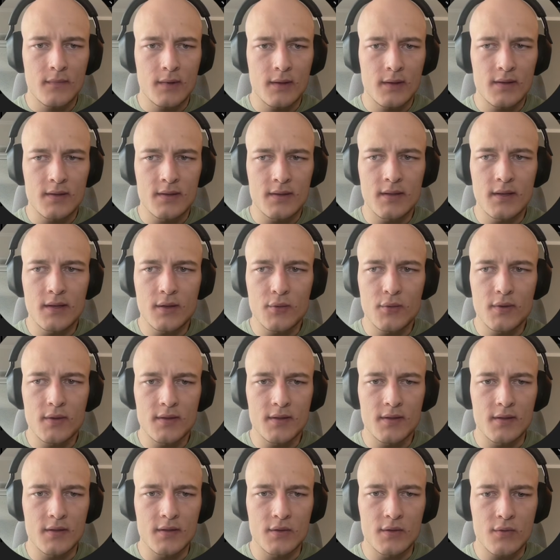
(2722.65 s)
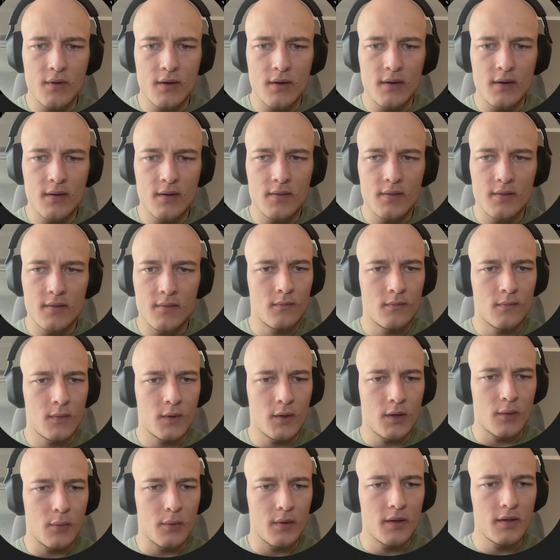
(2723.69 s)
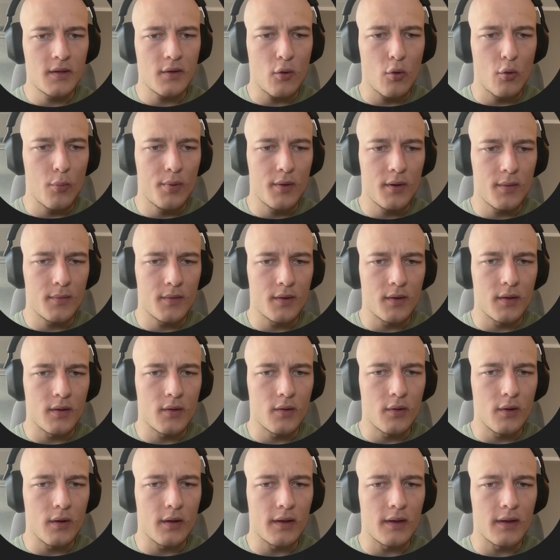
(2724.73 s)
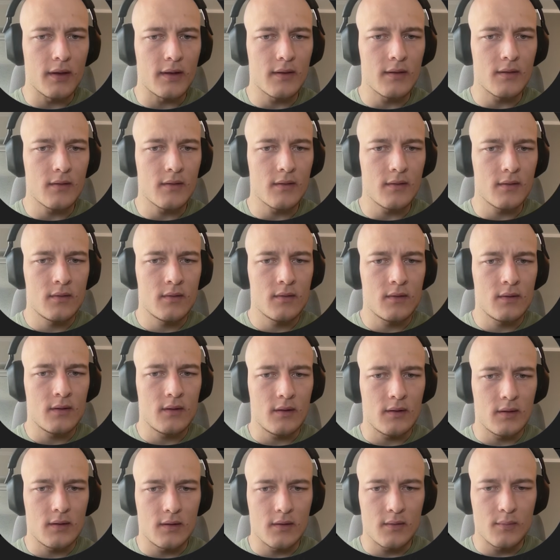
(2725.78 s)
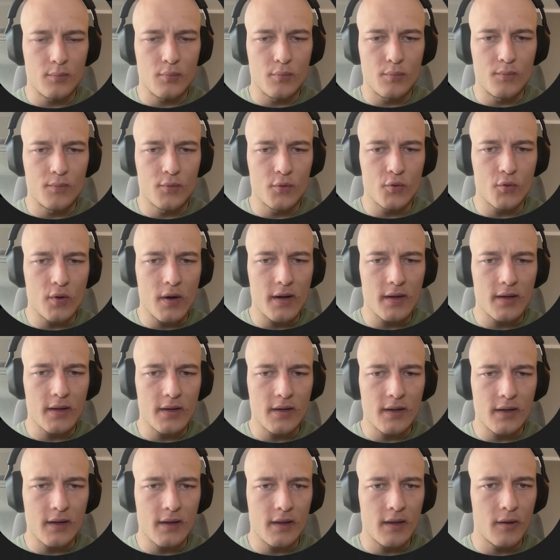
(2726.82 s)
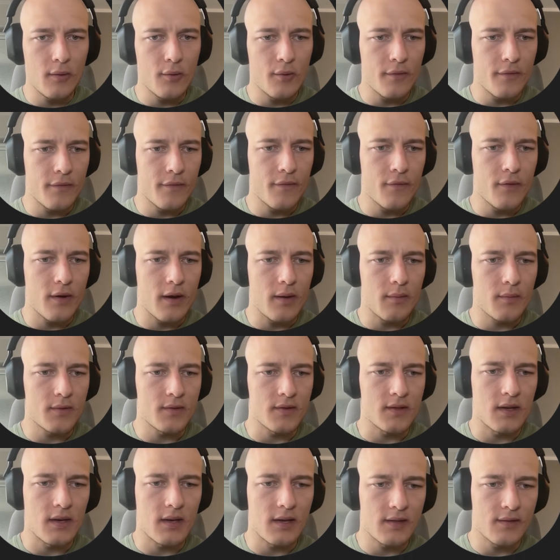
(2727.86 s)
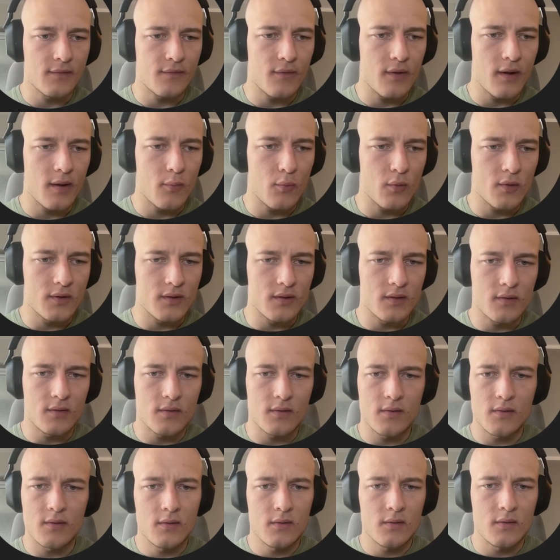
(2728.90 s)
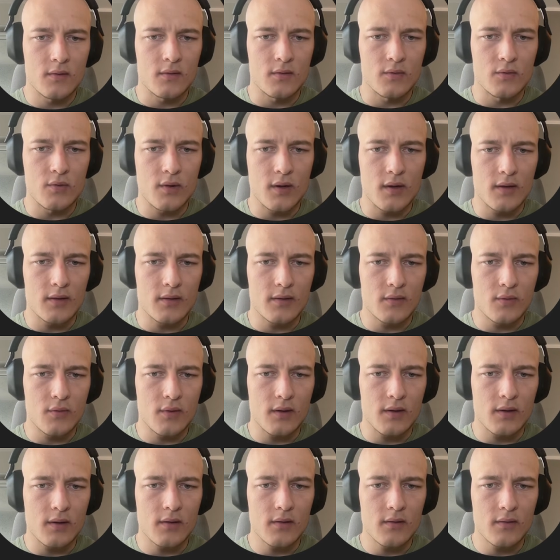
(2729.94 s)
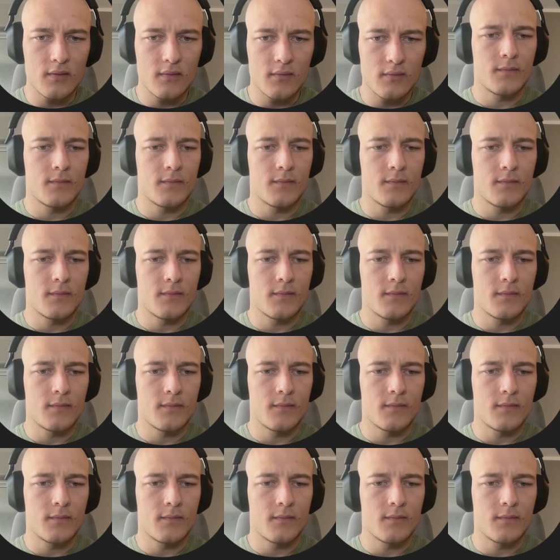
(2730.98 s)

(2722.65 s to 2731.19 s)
Let's decrease the strength. Okay, we need to open up the null again and drag it out of frame because the last frame wasn't dragged correctly.